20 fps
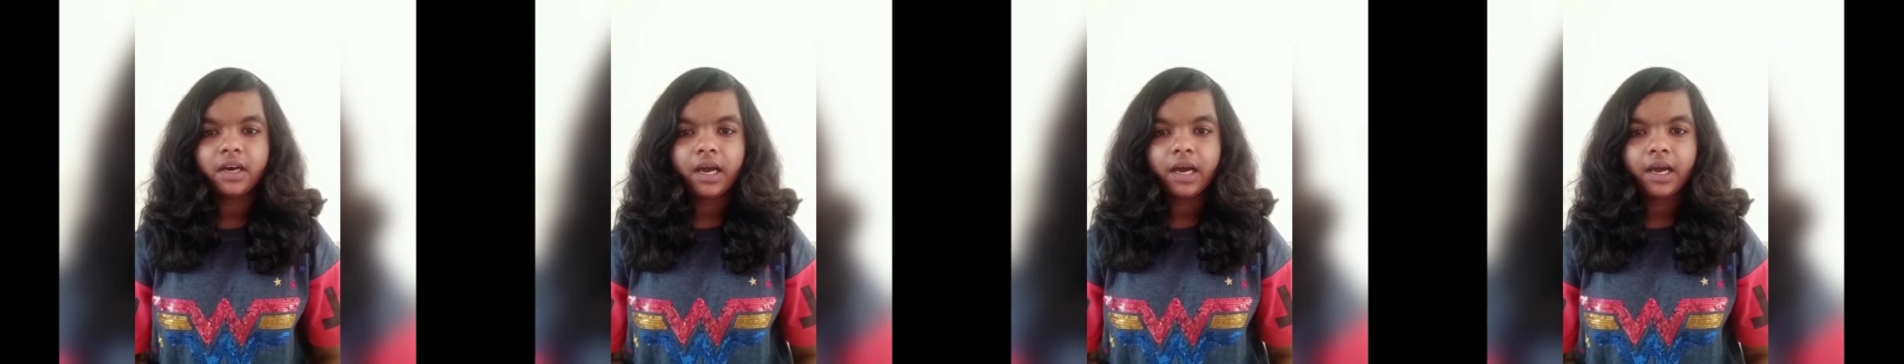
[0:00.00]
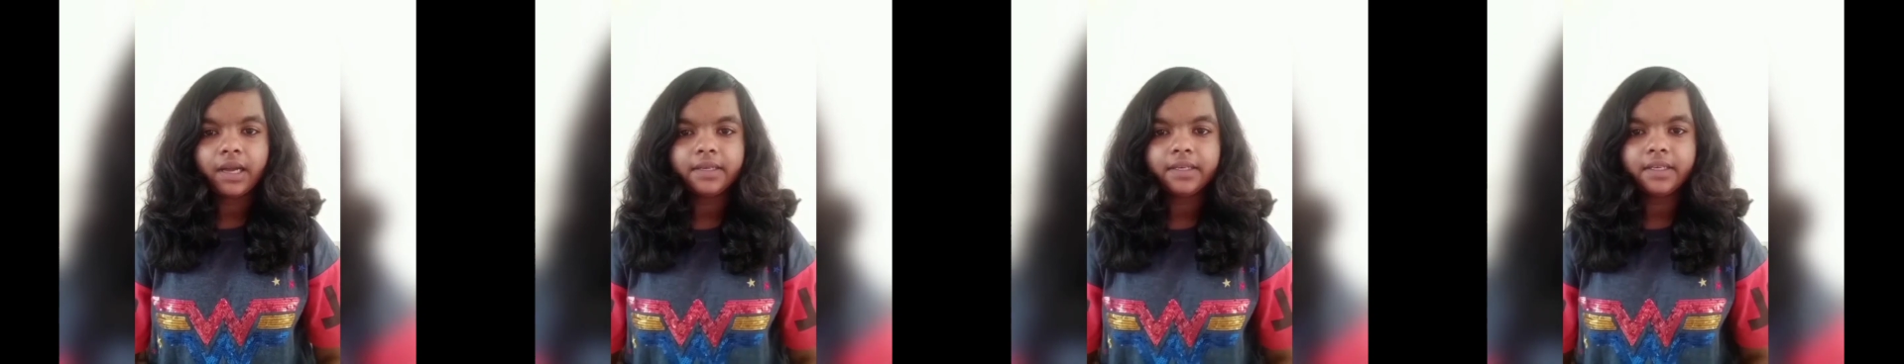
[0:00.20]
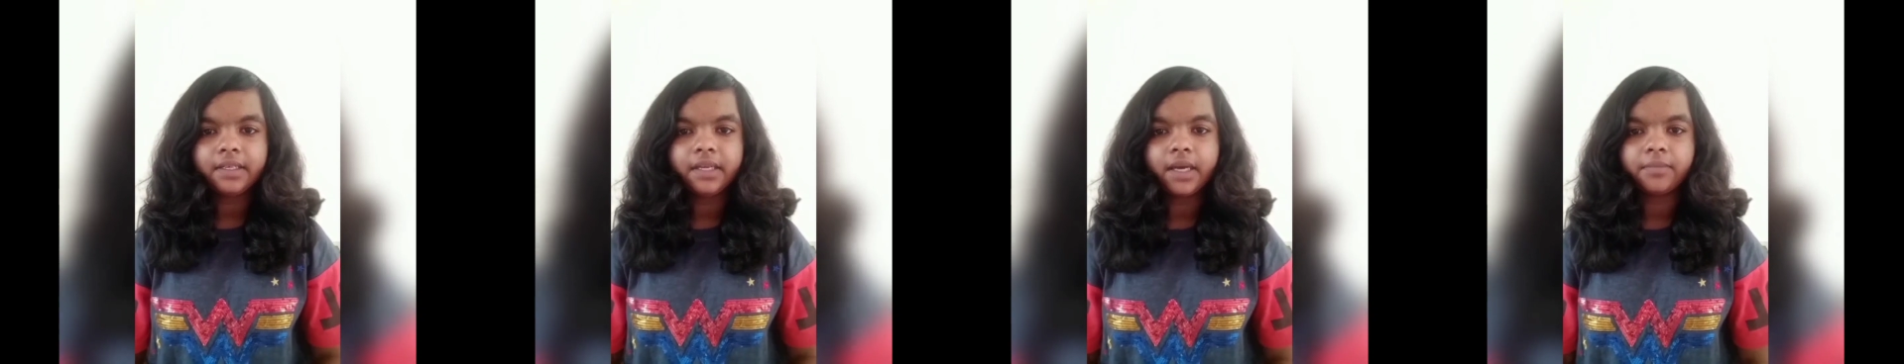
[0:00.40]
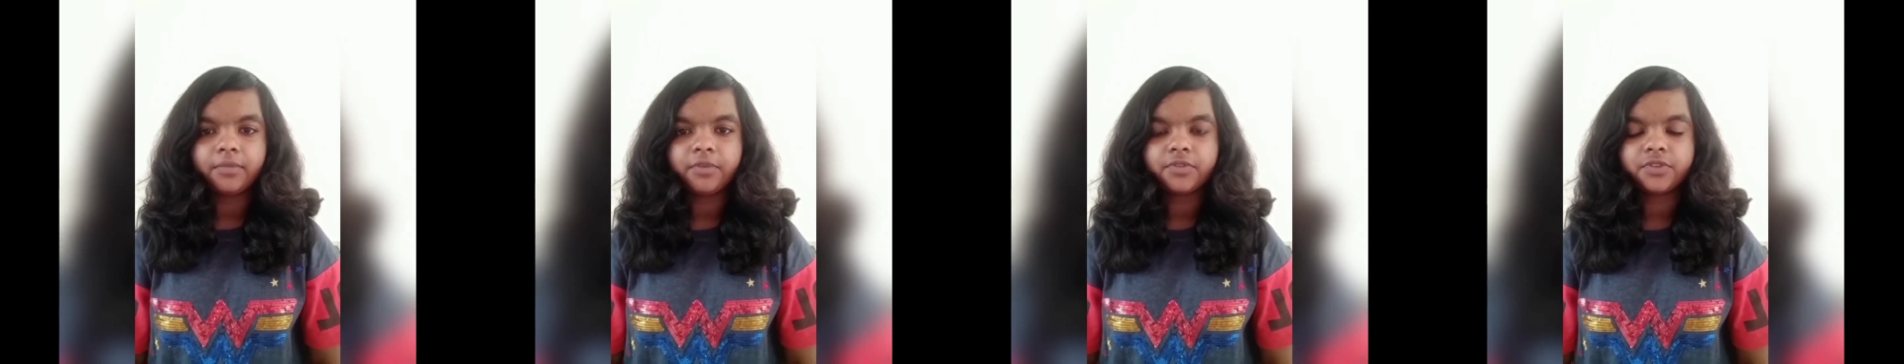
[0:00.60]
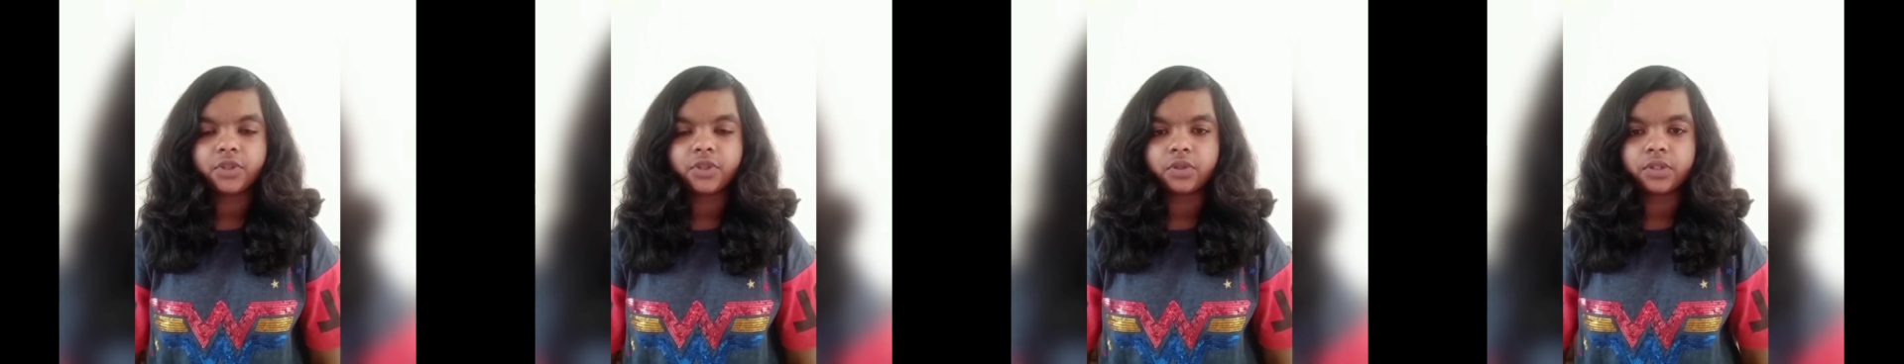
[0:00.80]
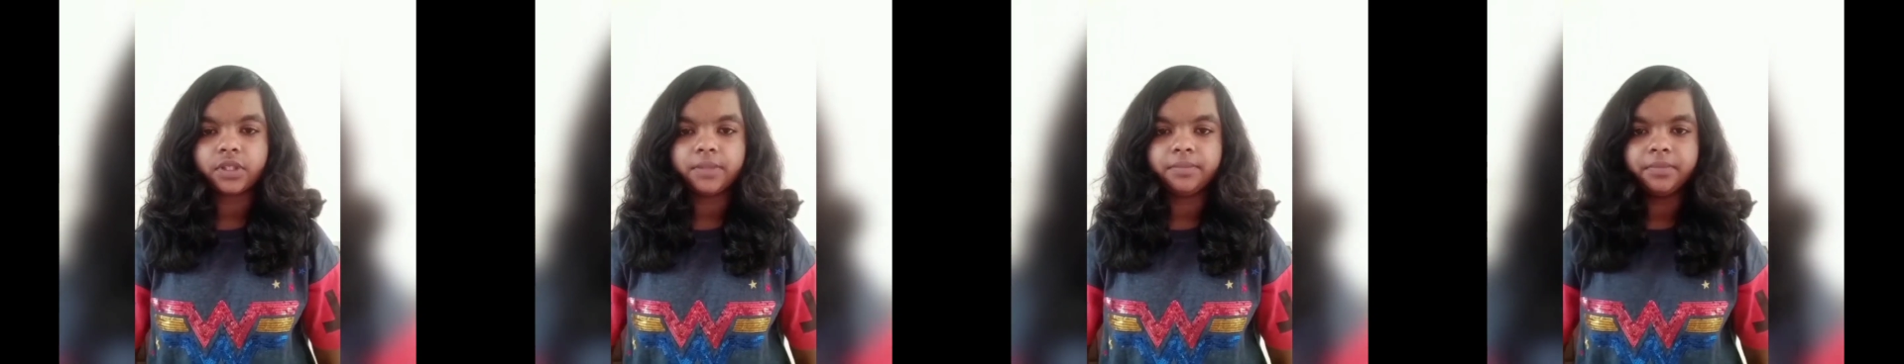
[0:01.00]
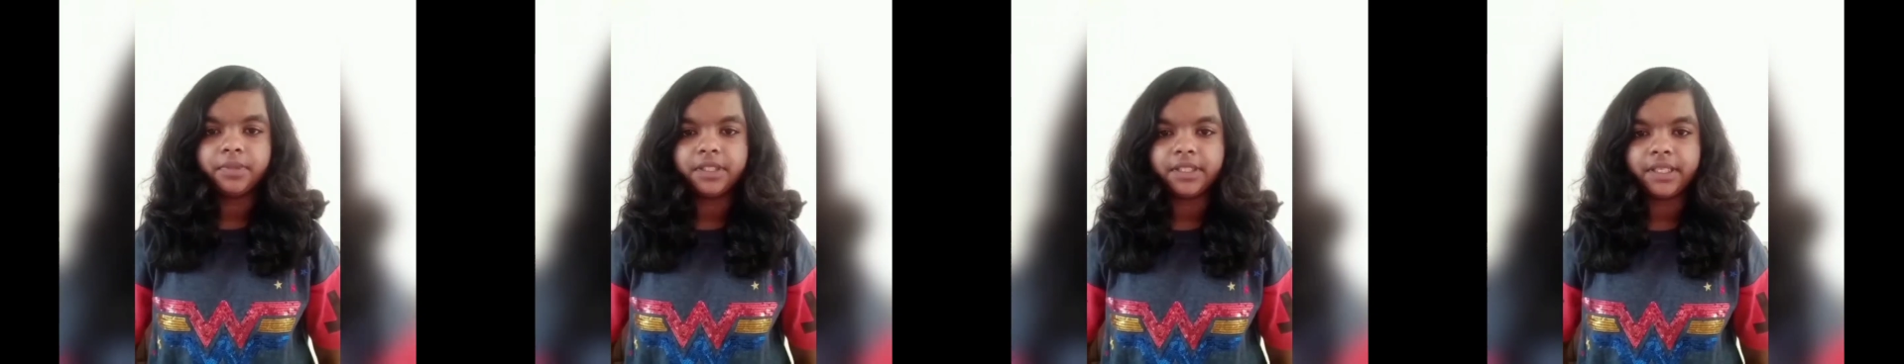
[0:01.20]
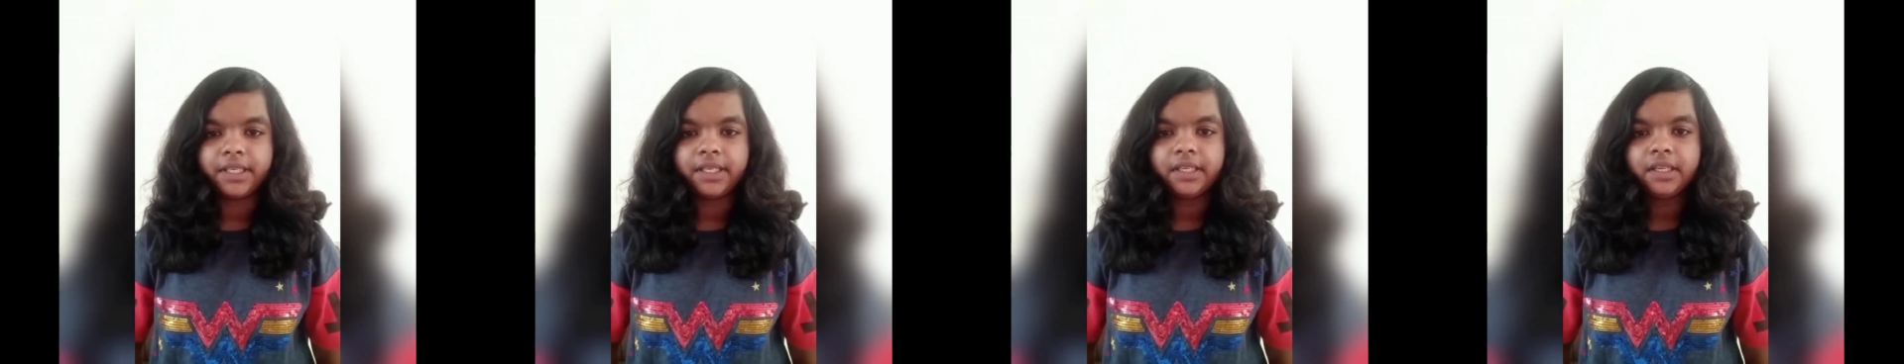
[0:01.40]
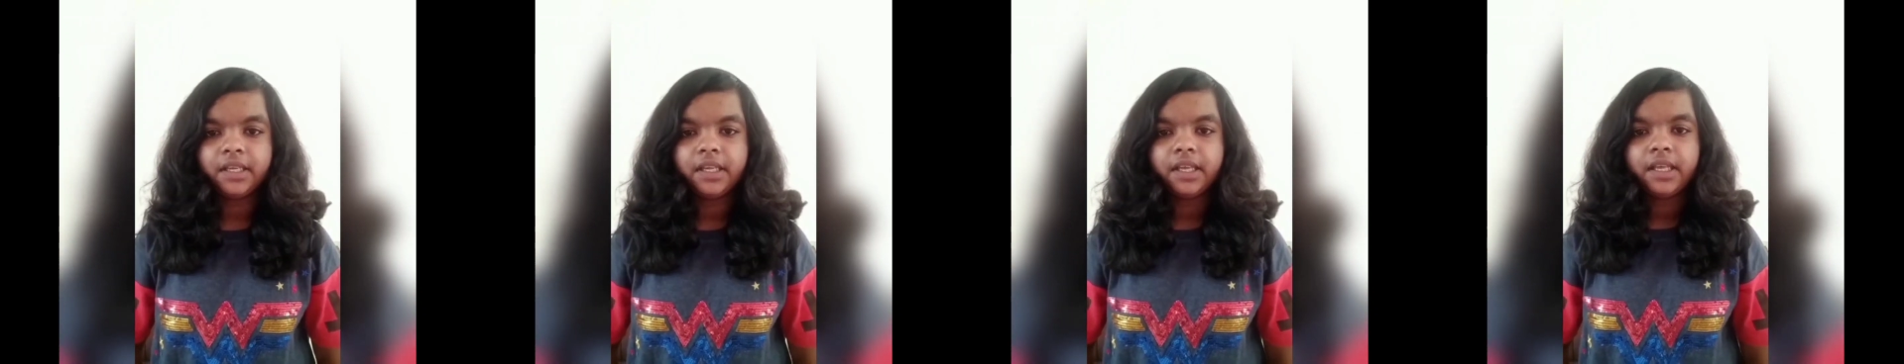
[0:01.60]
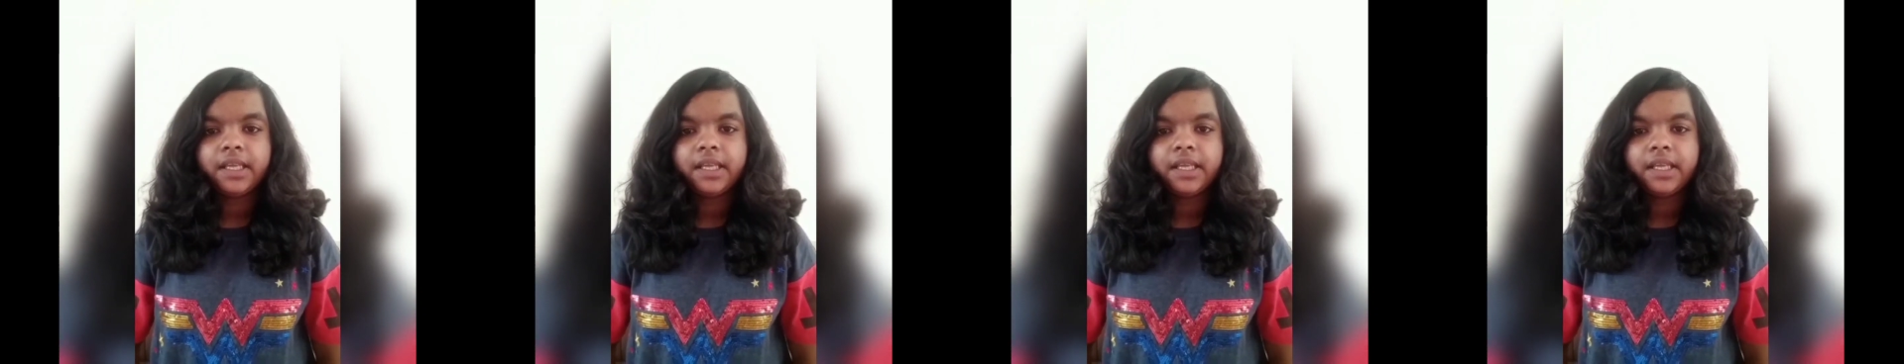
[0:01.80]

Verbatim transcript: 100 gram of chocolate per day